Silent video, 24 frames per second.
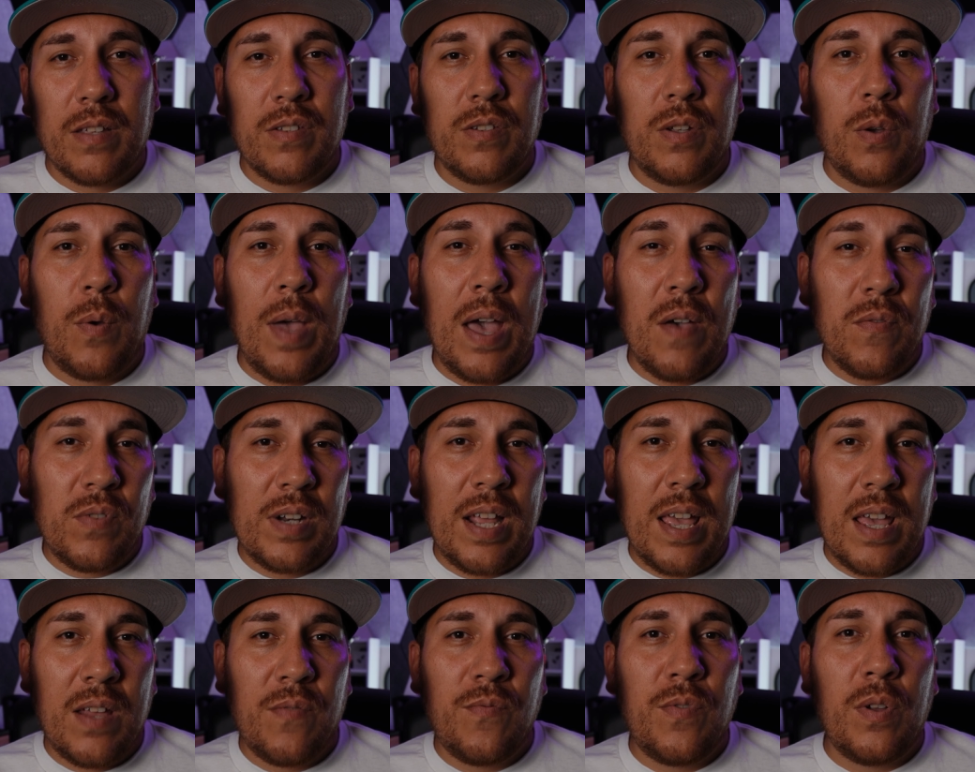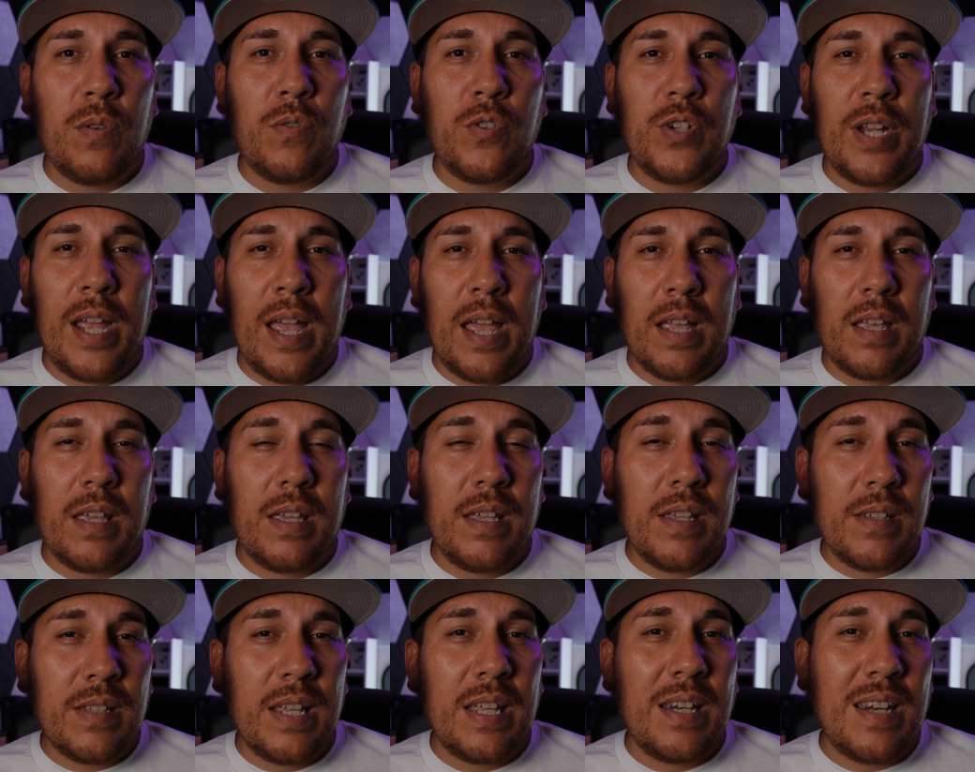So having a headphone jack
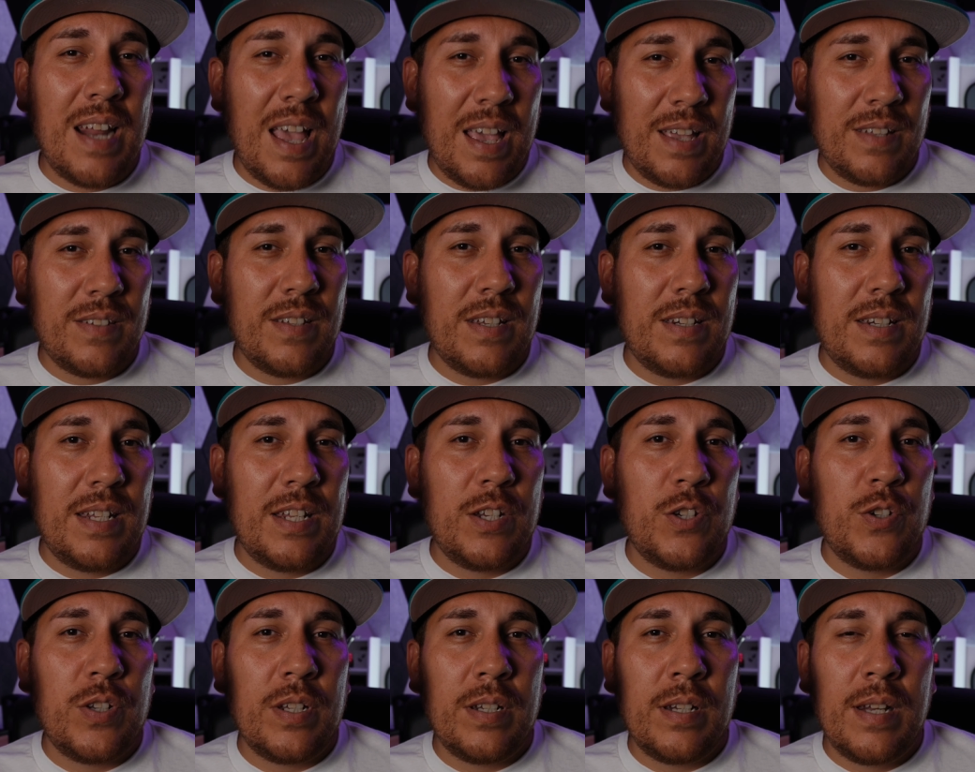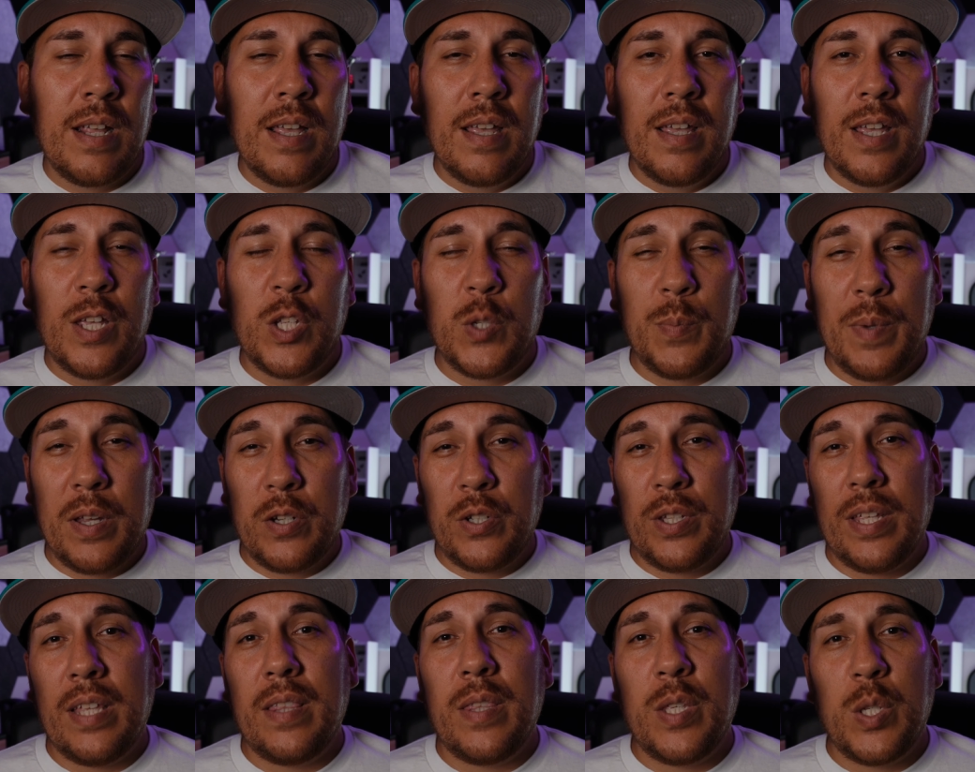is a nice addition,
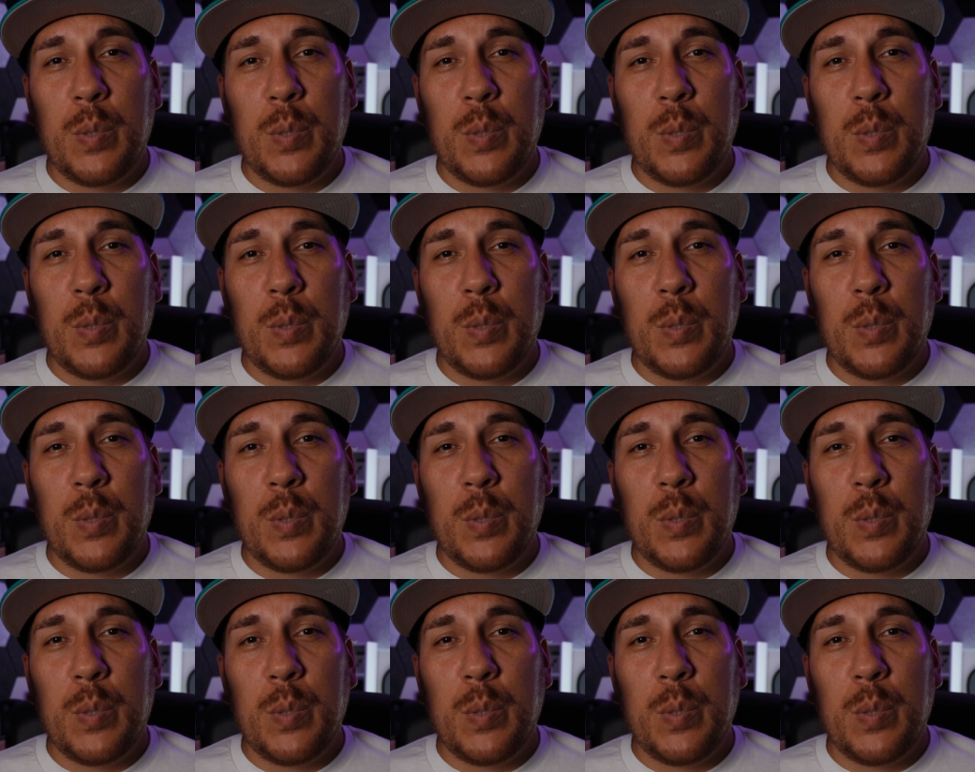especially at